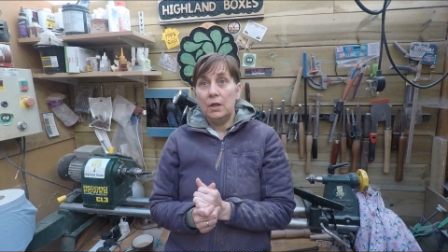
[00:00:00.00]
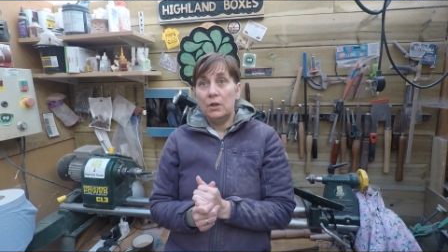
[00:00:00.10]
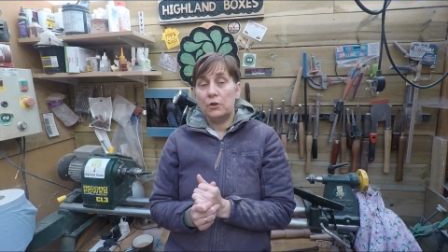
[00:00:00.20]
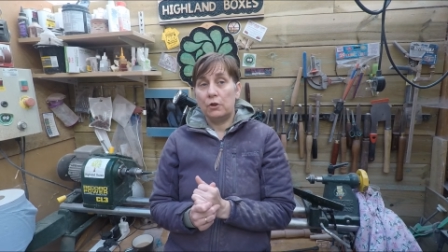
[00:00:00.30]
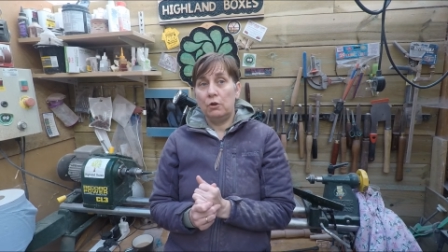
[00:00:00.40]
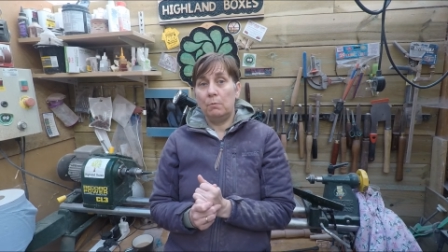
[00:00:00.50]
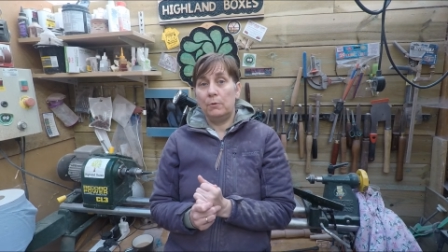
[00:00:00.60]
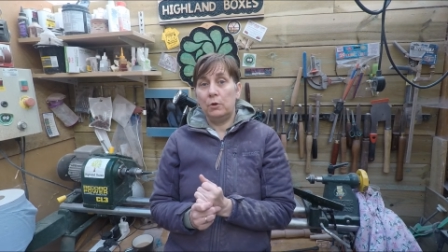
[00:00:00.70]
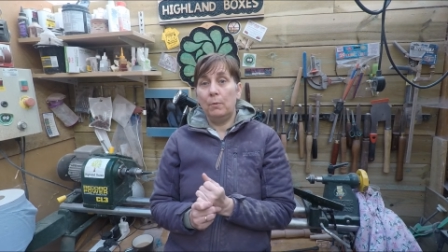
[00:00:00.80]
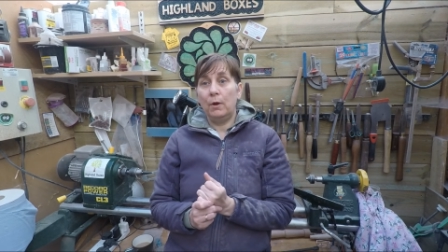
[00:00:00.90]
So you
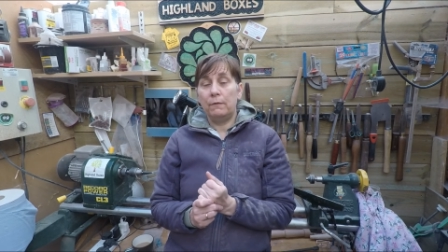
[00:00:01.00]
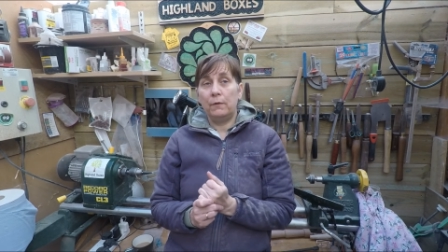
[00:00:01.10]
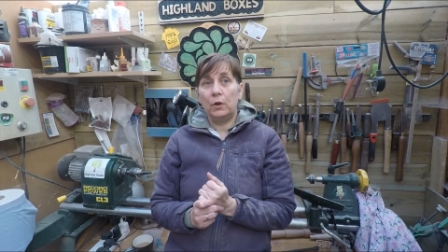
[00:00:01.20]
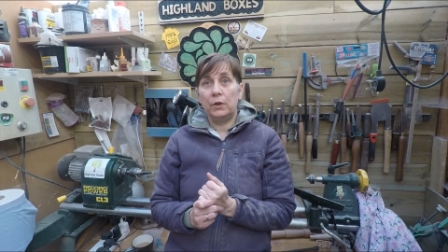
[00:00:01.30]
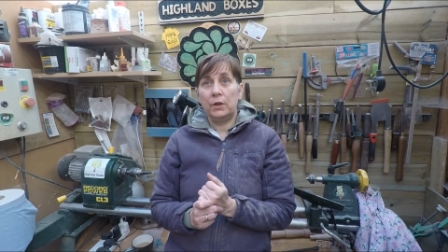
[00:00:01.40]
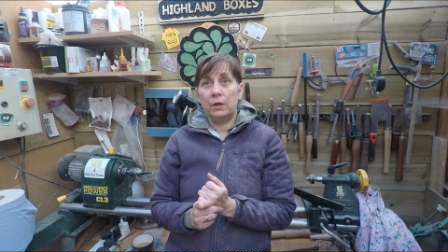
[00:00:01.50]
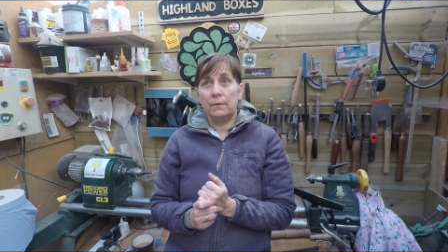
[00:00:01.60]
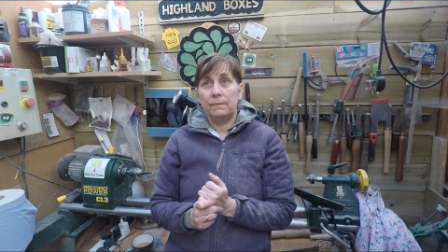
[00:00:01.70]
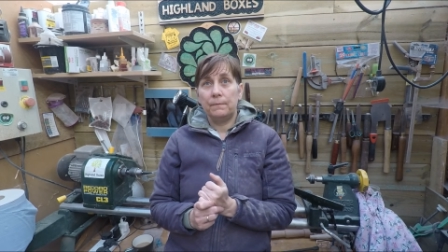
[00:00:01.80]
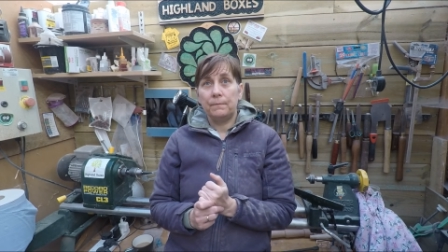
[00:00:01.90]
might find that
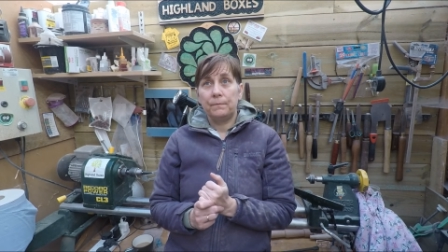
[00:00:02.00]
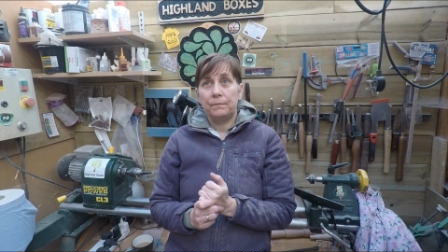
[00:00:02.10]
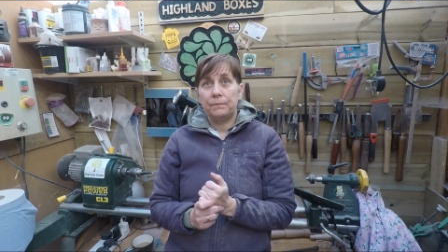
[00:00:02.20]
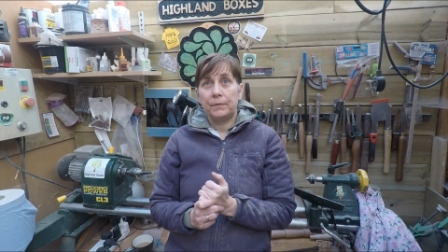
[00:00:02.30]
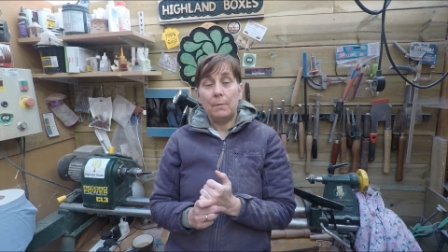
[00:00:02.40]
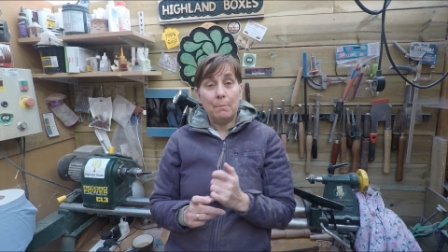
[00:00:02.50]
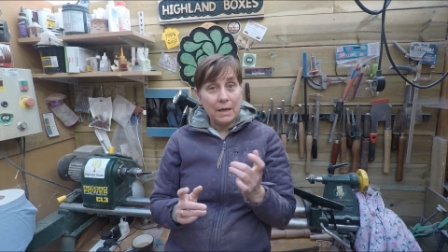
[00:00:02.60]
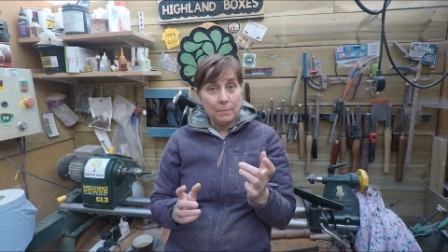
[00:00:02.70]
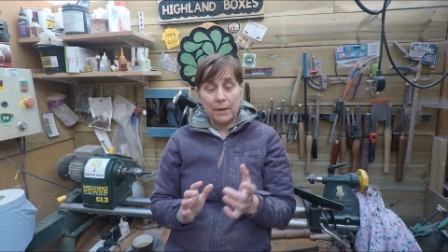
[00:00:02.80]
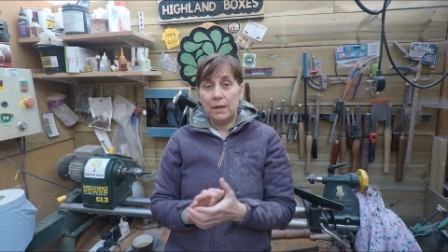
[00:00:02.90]

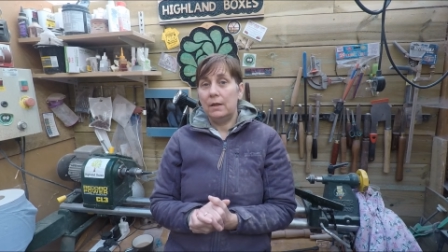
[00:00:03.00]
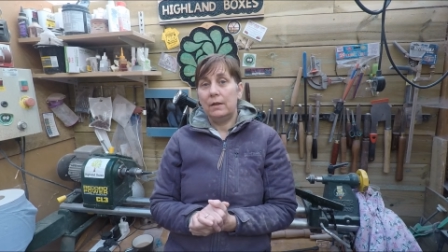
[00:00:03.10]
maybe